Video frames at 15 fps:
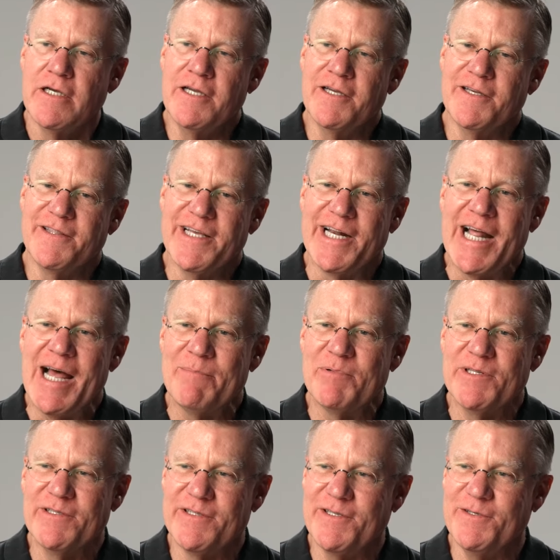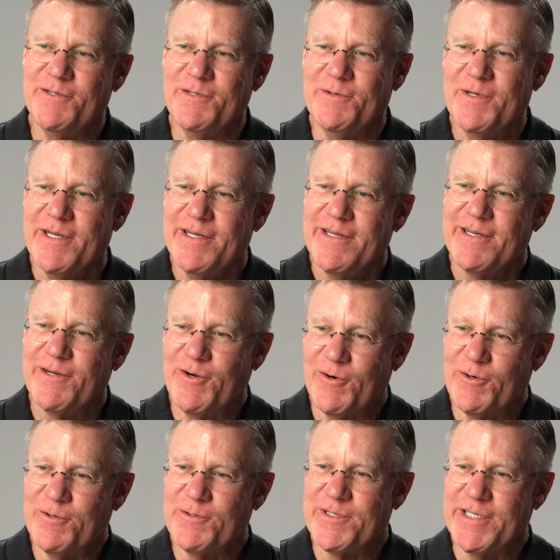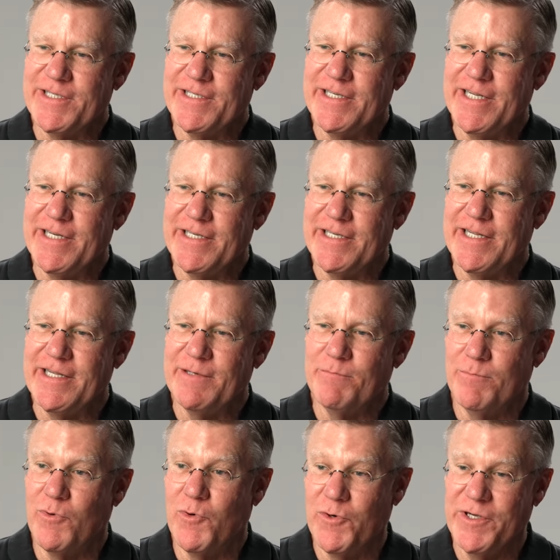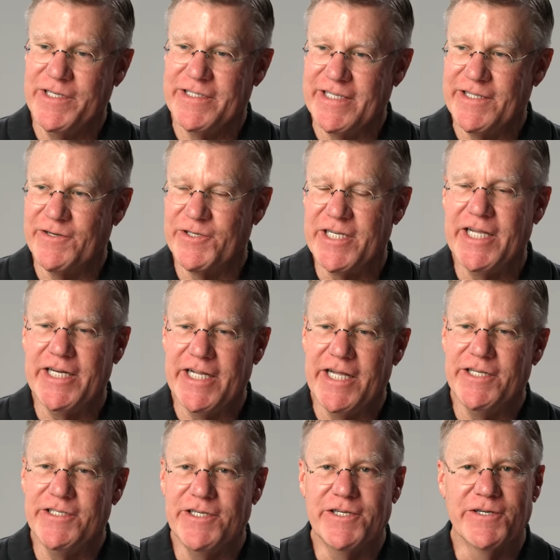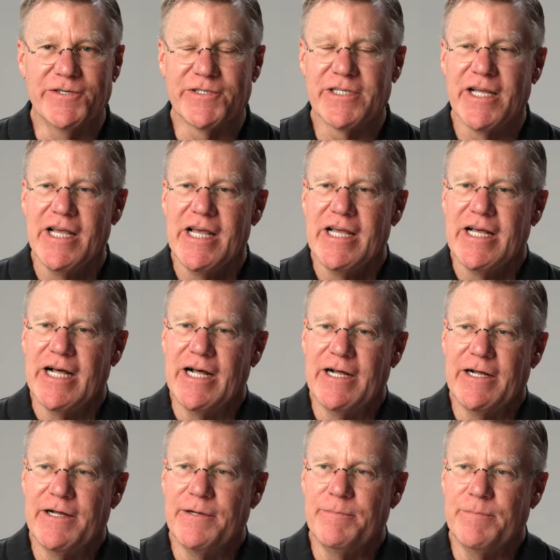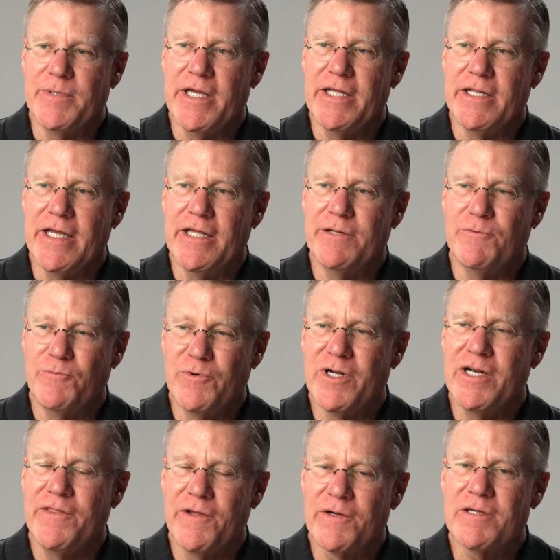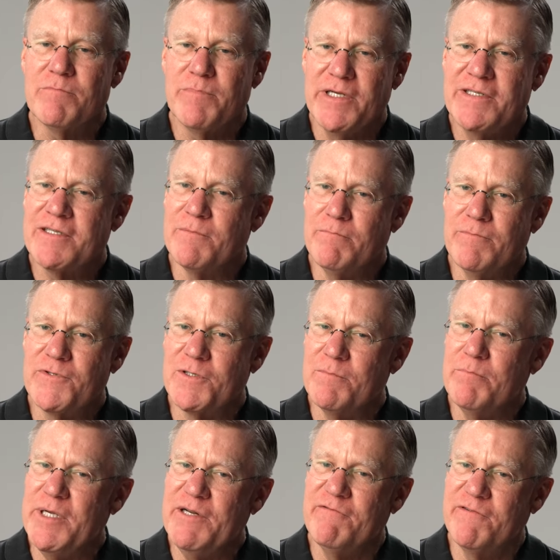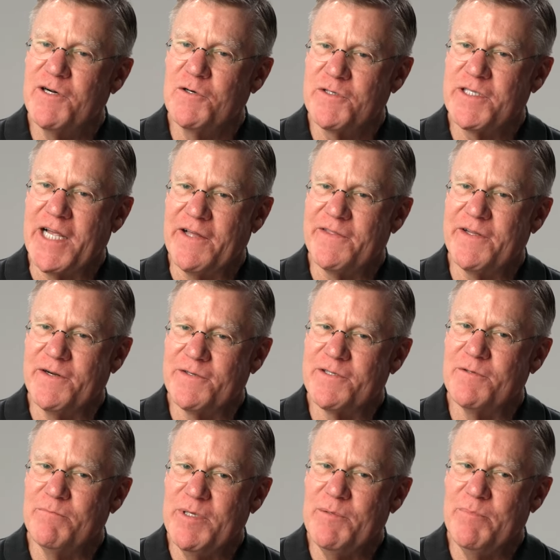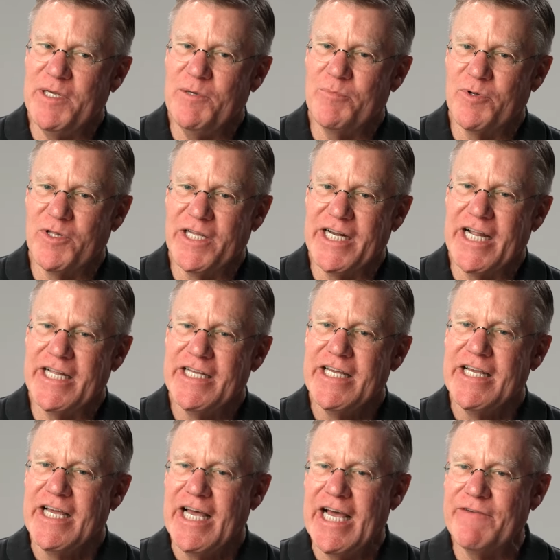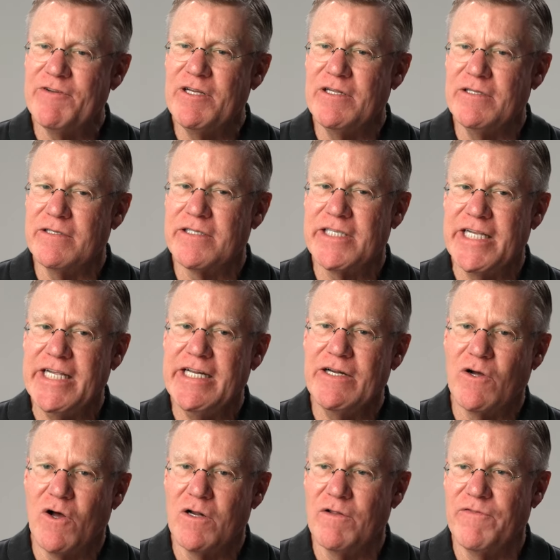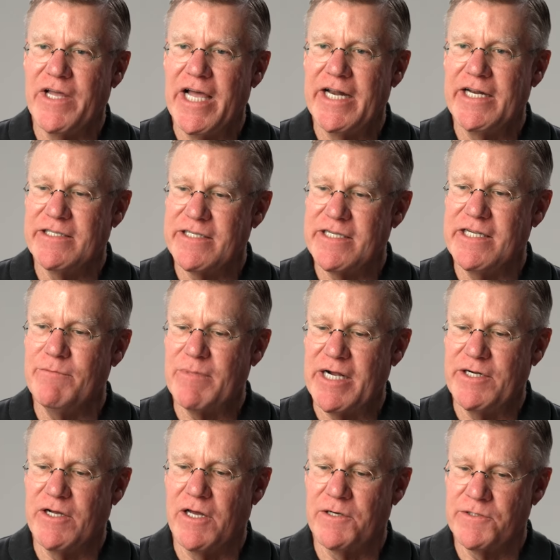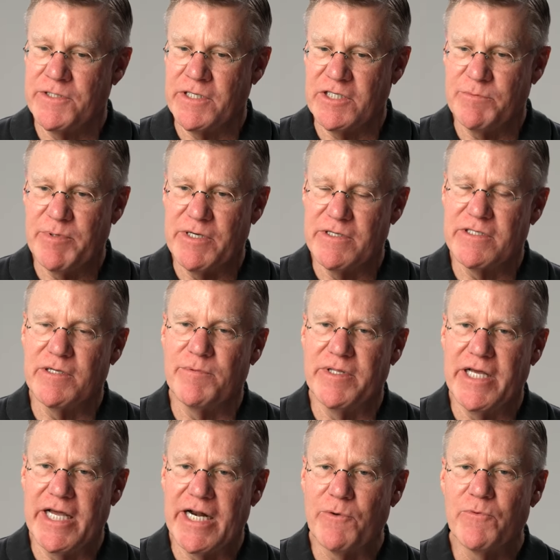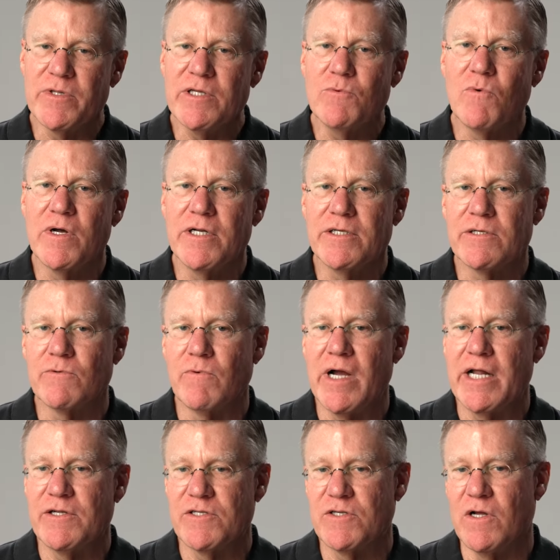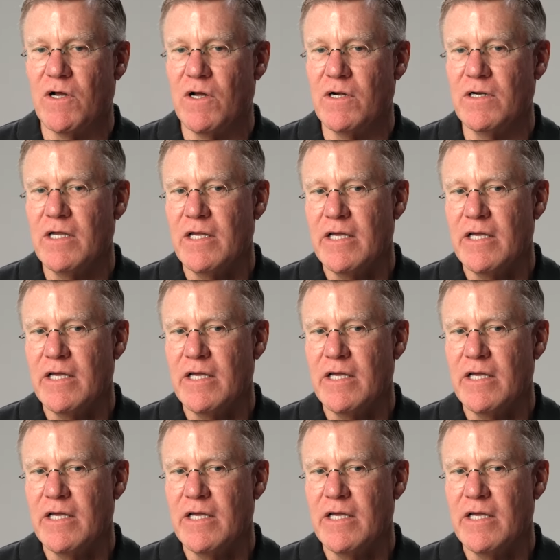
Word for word: that happens to girls and boys in their teenage years, and really there can be some mean folks out there, some mean people, and having seen all of that and seen my daughters experience some of that, I really wanted to write a song